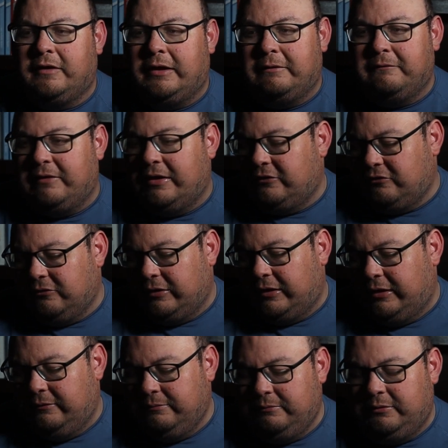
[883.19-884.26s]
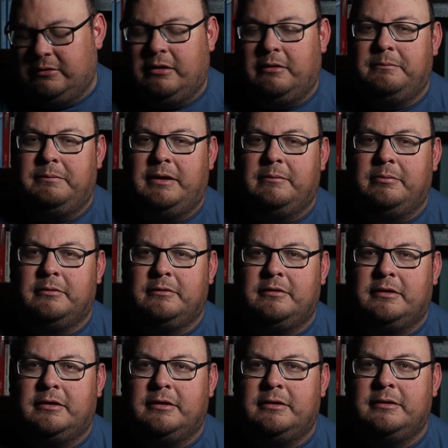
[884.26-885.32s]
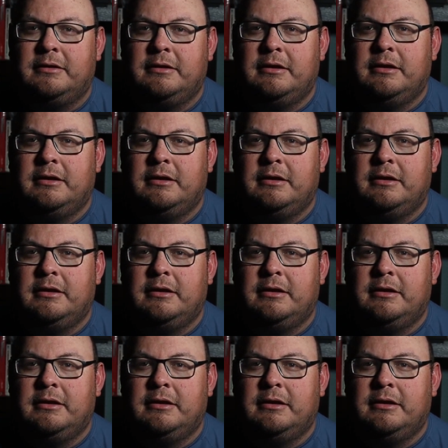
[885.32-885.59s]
and then eventually, I'll be able to.